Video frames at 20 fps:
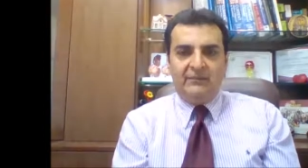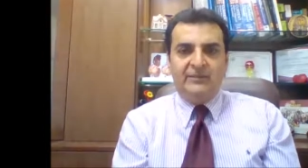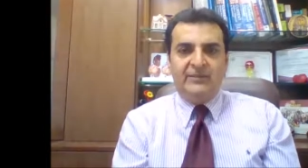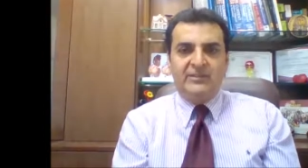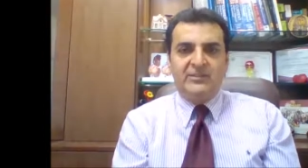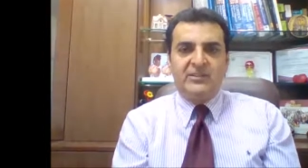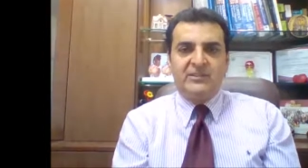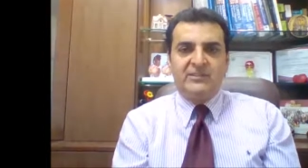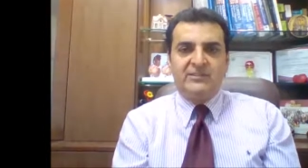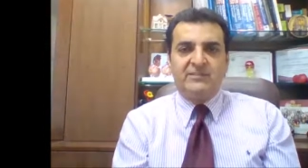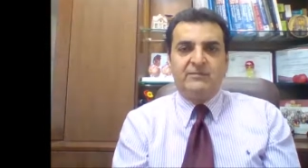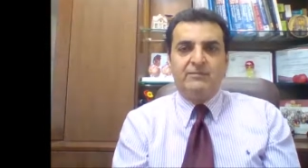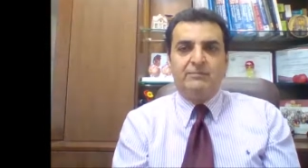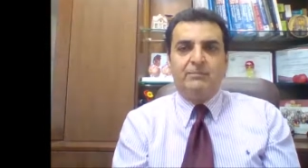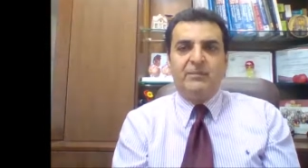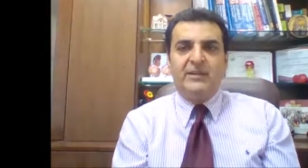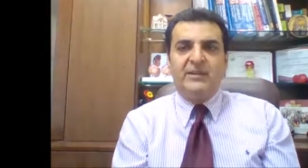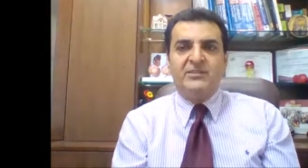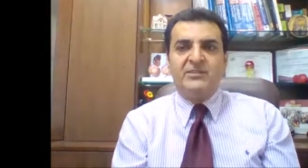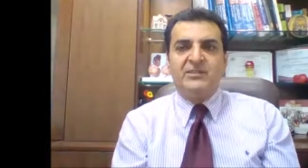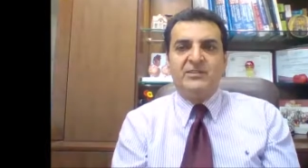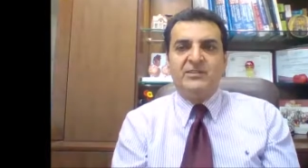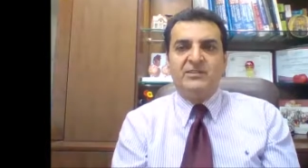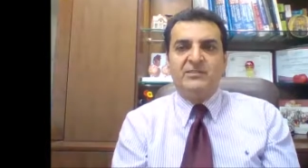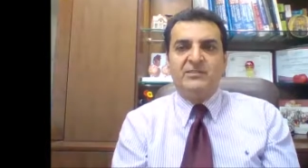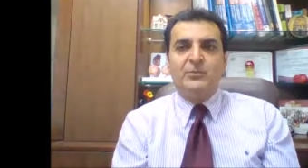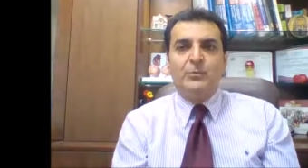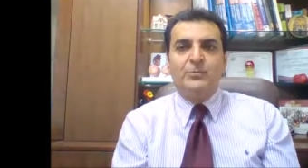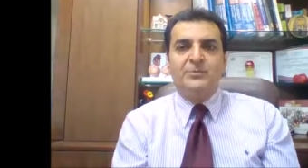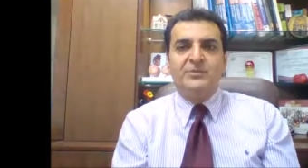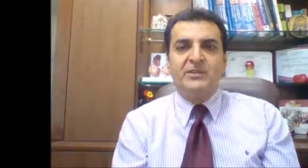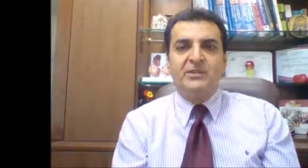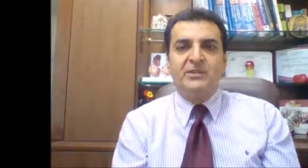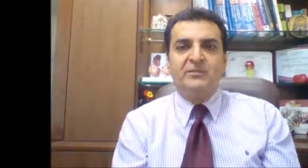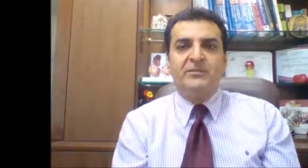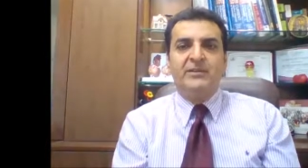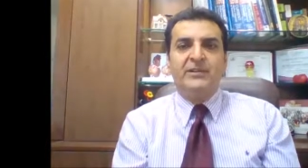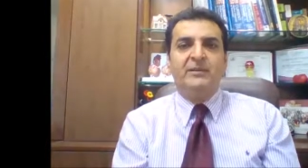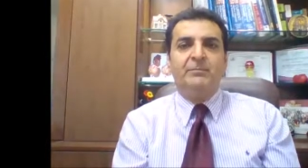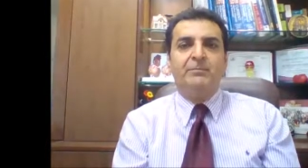which is patients
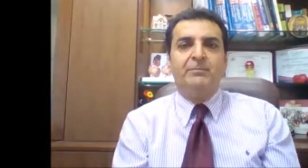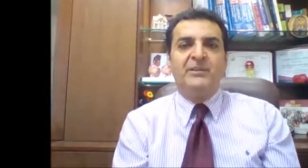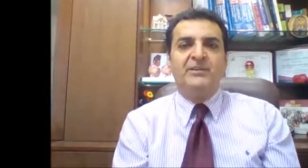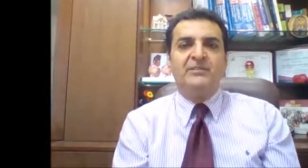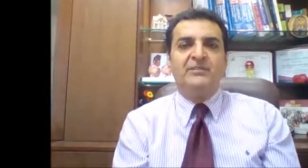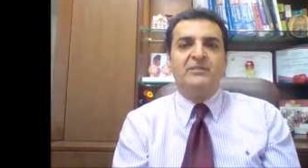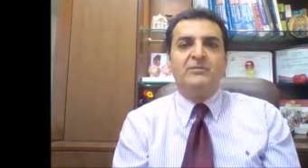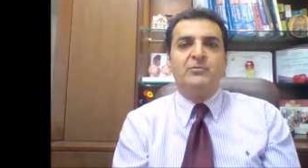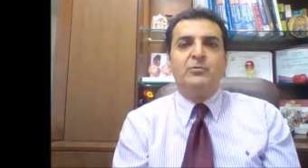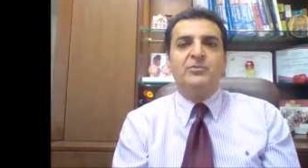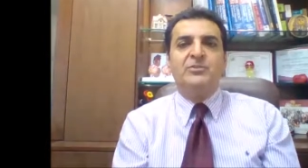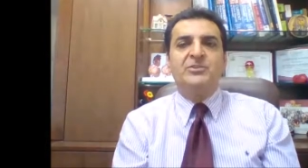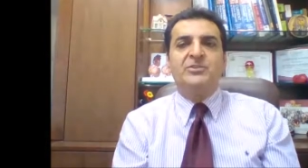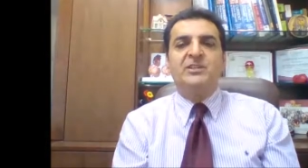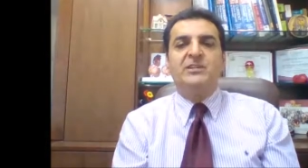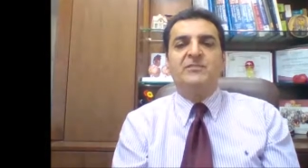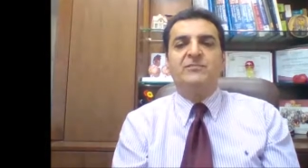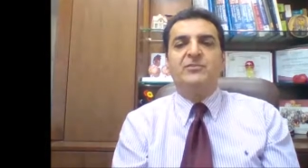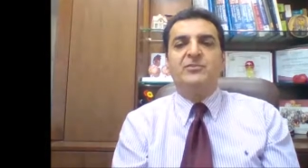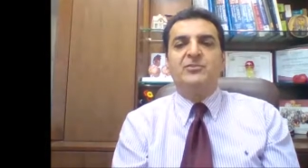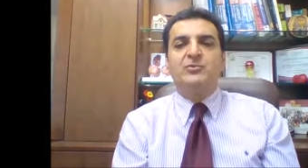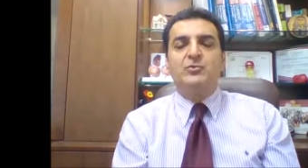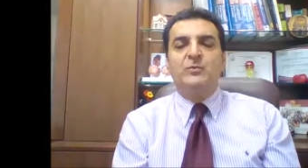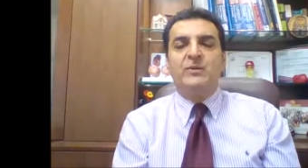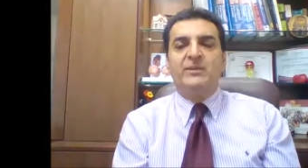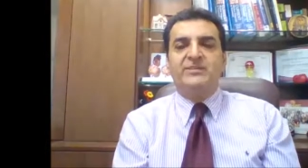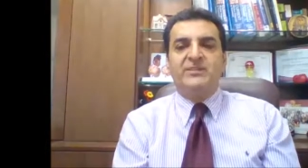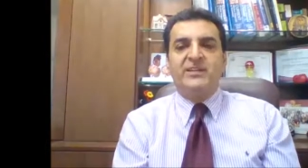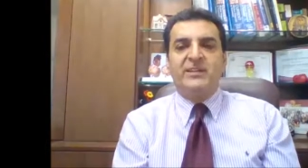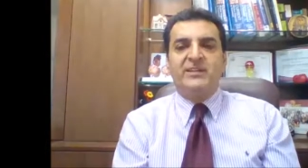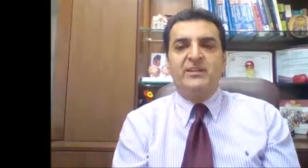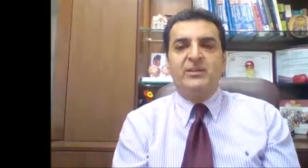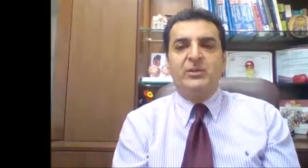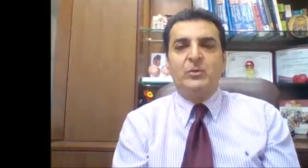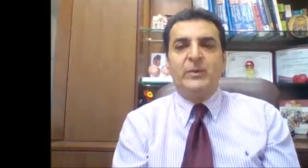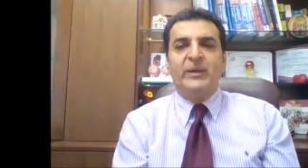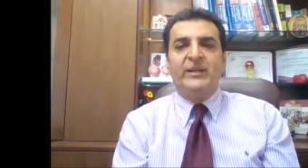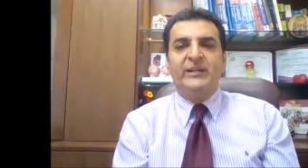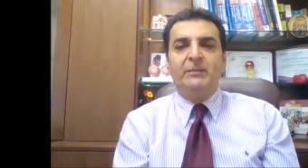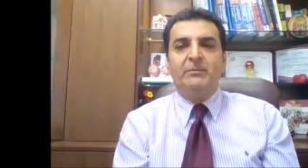observed in patients who received rosuvastatin
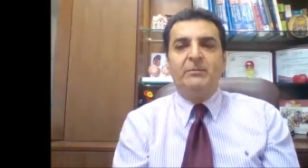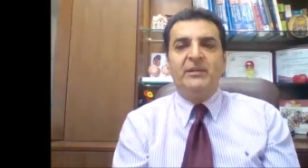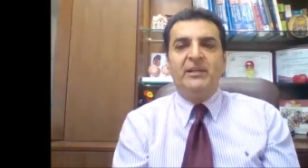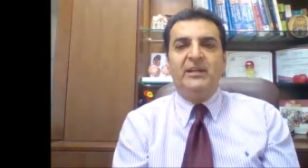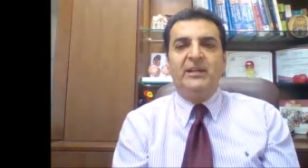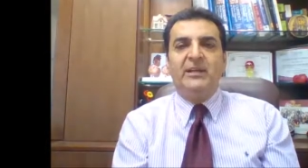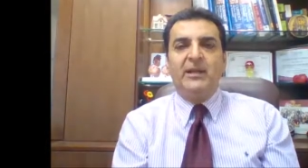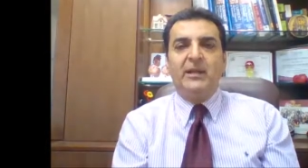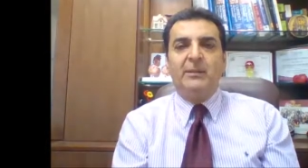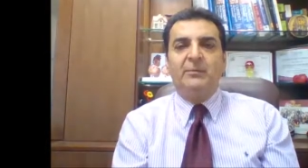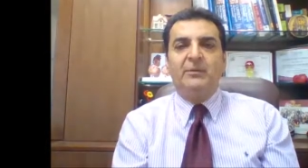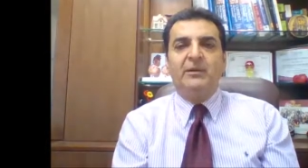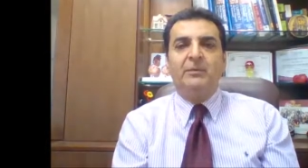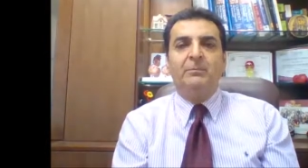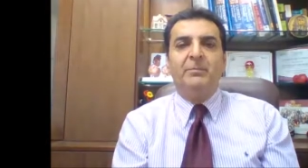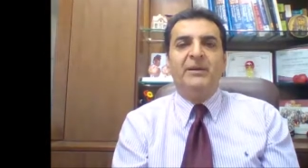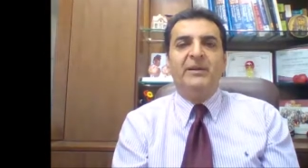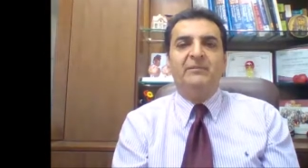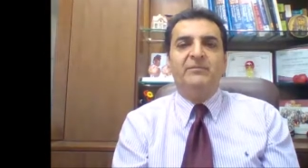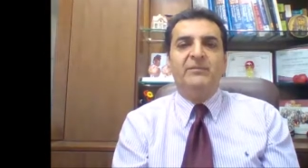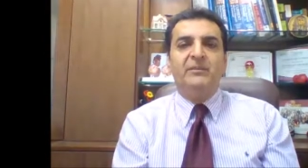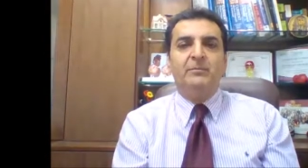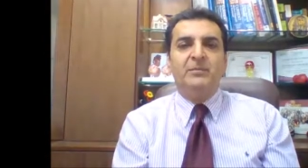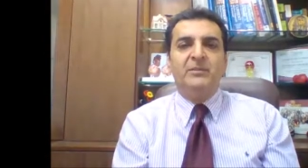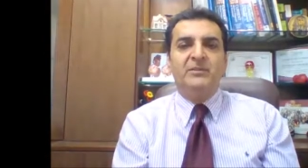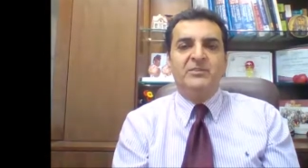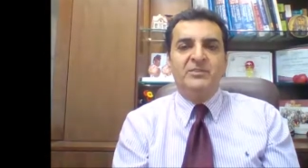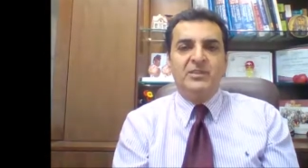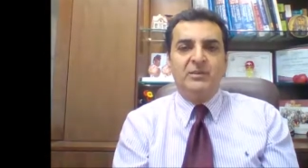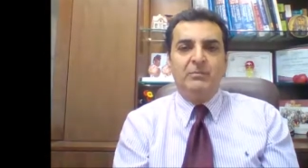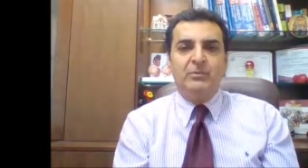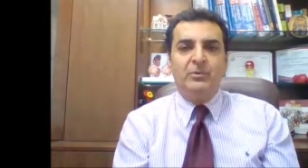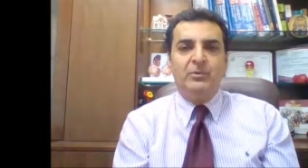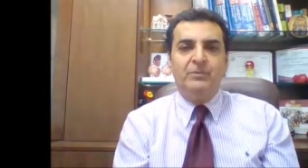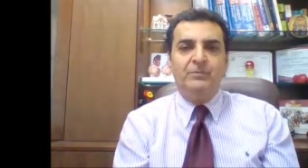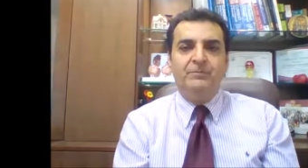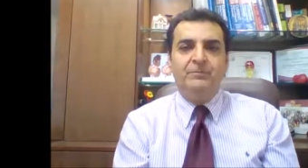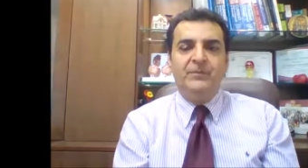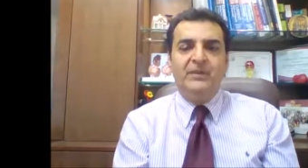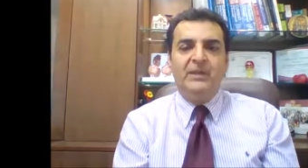20 milligram compared with placebo.